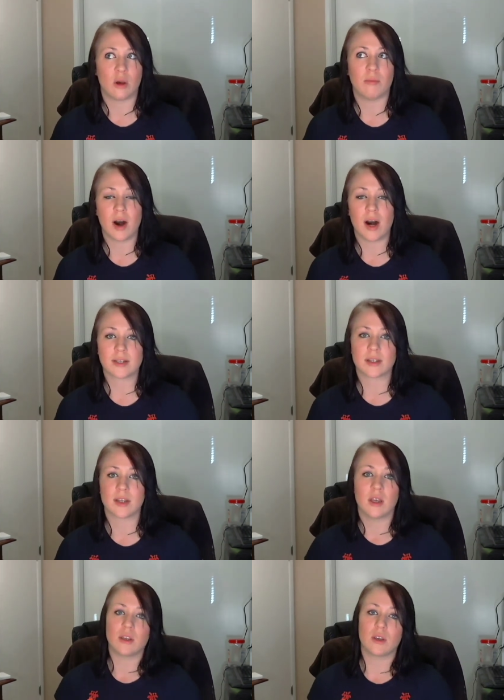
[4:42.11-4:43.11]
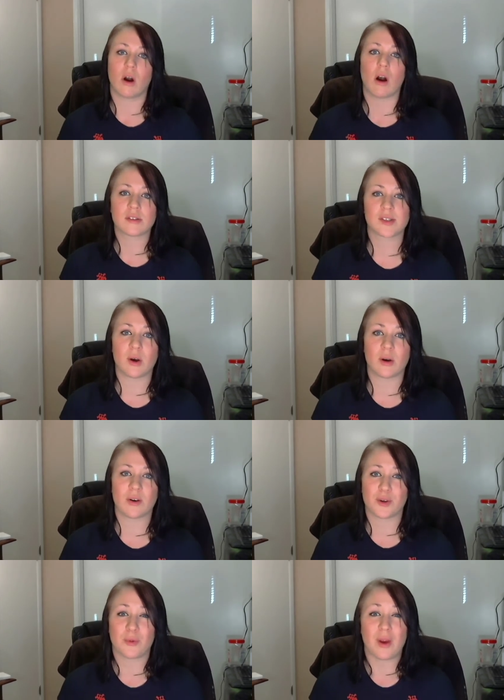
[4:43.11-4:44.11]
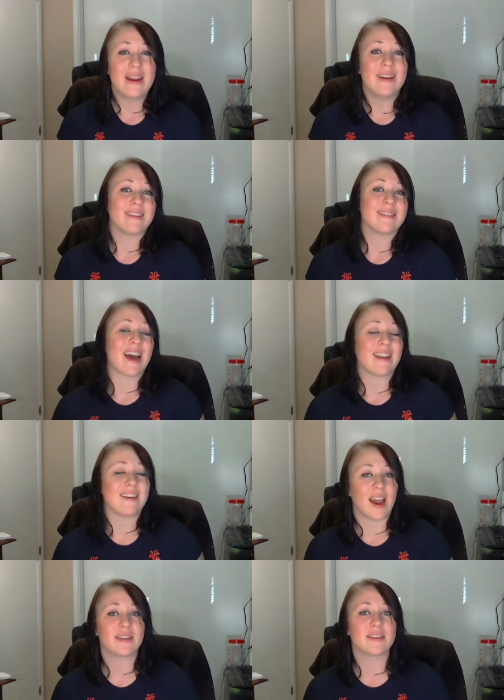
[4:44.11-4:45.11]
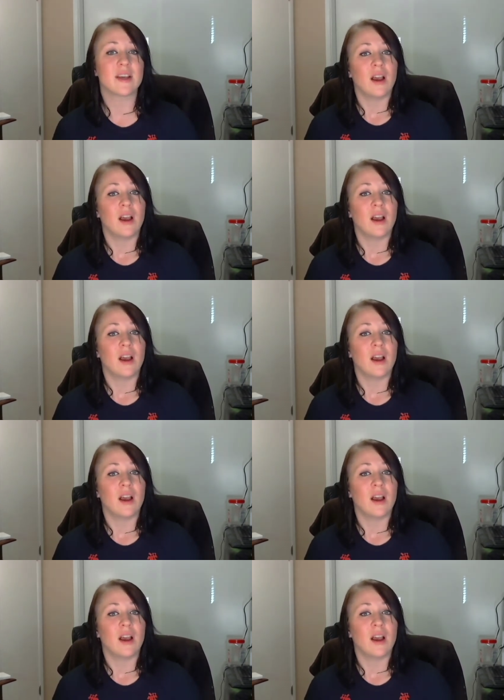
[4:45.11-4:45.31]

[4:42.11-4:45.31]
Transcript: But you also, if you're raiding that night,